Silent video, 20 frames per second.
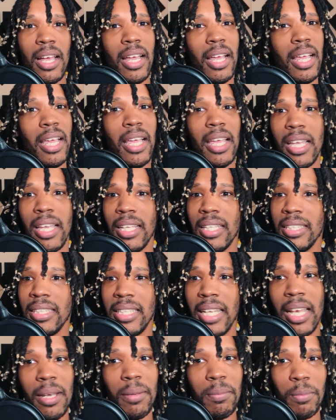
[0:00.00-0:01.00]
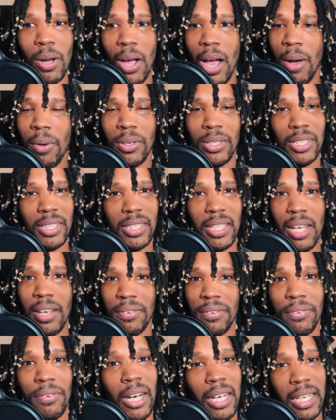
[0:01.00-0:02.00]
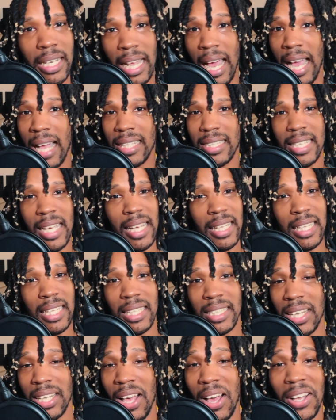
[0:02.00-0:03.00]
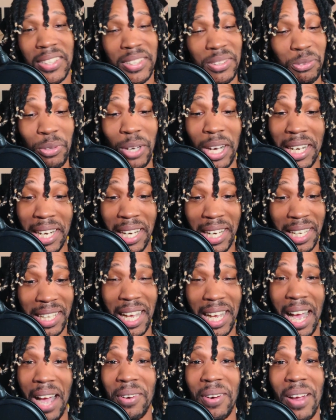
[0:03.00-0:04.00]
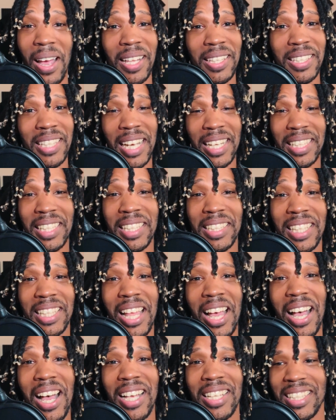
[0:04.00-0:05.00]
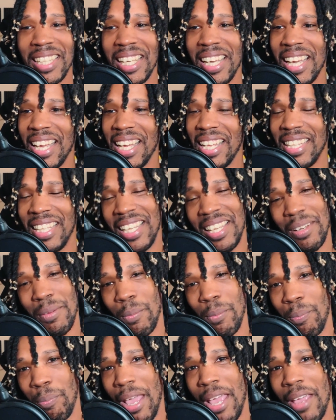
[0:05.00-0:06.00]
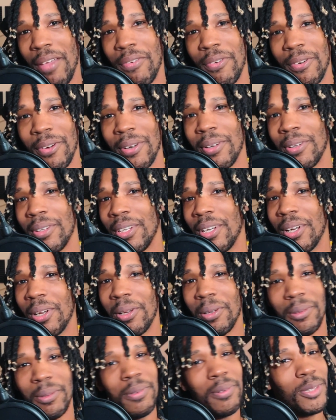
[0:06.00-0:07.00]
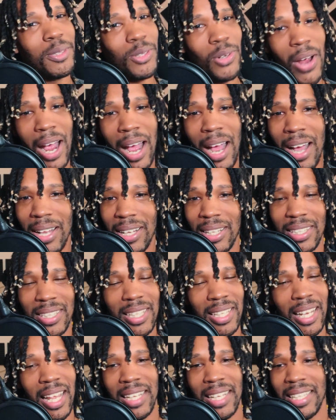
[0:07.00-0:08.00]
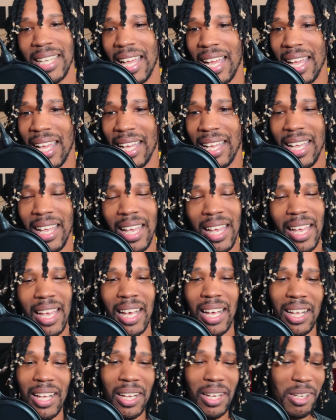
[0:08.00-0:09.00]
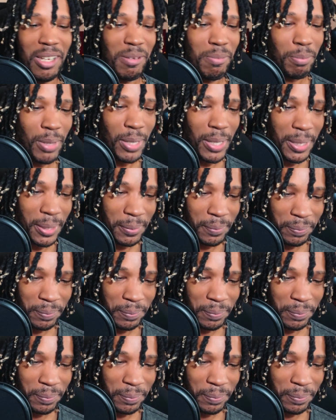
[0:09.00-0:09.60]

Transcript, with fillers: and dip, bro. I would just say, fuck it, I'll take this loss. Fuck it. I'd rather take this loss than pay for, you know, trial and shit like that. But